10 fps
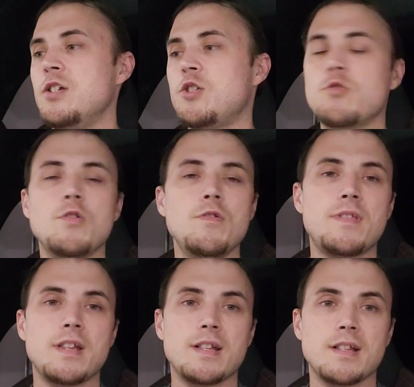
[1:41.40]
truth
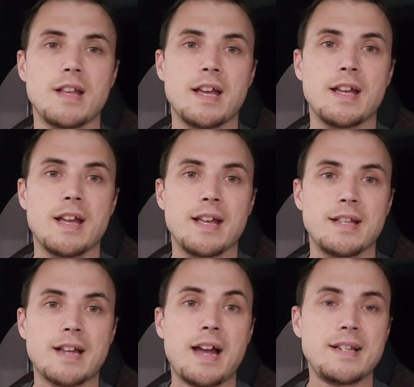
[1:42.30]

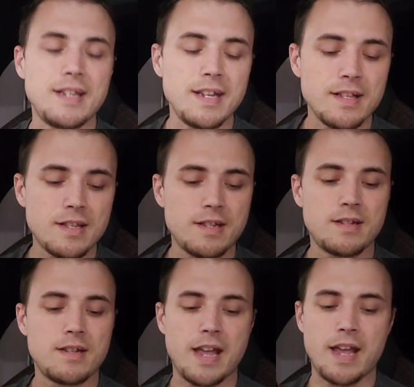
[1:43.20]
as I see it.
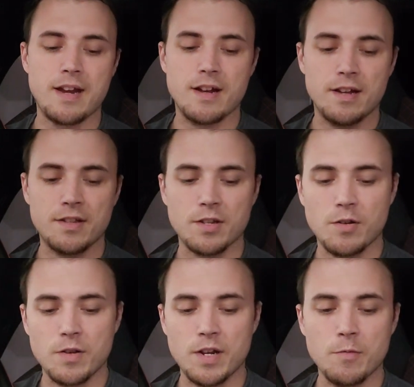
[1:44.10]
And
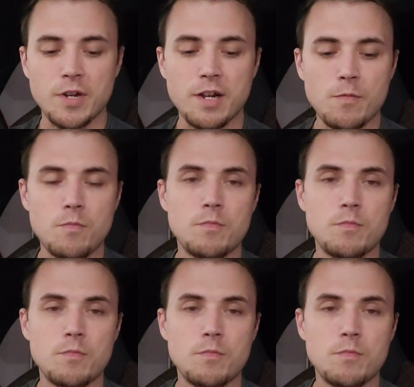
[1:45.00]
so here we go.